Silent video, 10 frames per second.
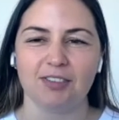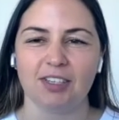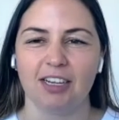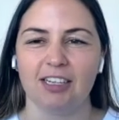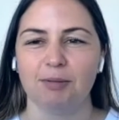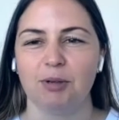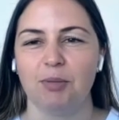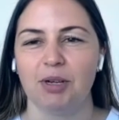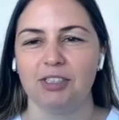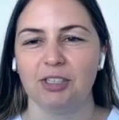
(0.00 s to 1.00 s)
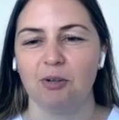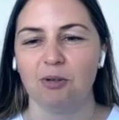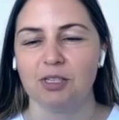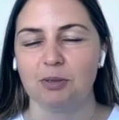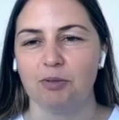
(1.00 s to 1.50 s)
I've signed up to a bunch of
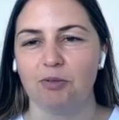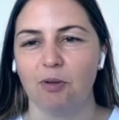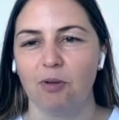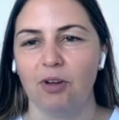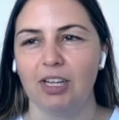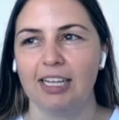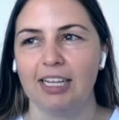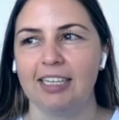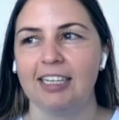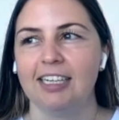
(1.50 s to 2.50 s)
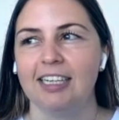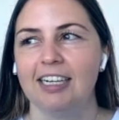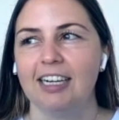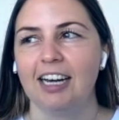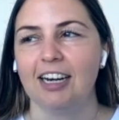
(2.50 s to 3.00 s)
courses before. Like,
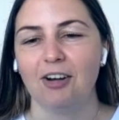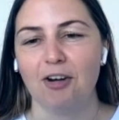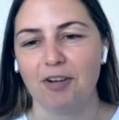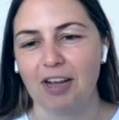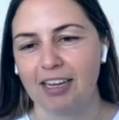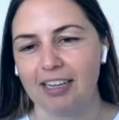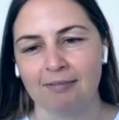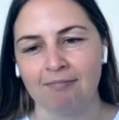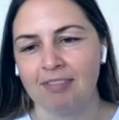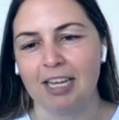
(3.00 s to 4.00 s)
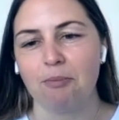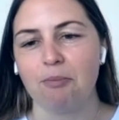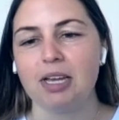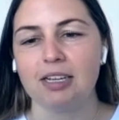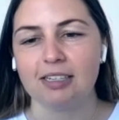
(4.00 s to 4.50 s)
I don't know if I can
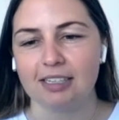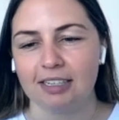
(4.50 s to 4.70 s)
commit.